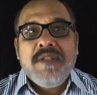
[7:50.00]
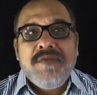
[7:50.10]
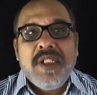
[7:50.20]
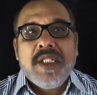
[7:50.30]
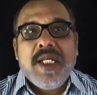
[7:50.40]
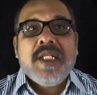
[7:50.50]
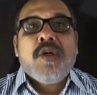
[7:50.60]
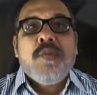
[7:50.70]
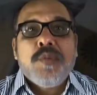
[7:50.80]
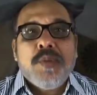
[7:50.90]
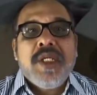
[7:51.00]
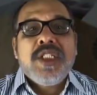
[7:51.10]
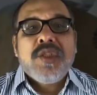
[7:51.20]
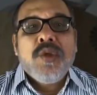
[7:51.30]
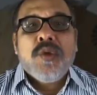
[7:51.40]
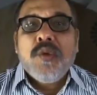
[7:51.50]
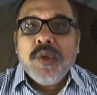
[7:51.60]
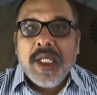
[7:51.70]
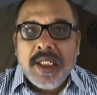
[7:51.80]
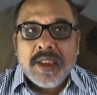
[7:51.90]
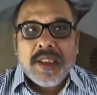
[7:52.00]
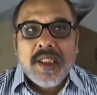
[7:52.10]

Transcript: and fear and compromise your own health.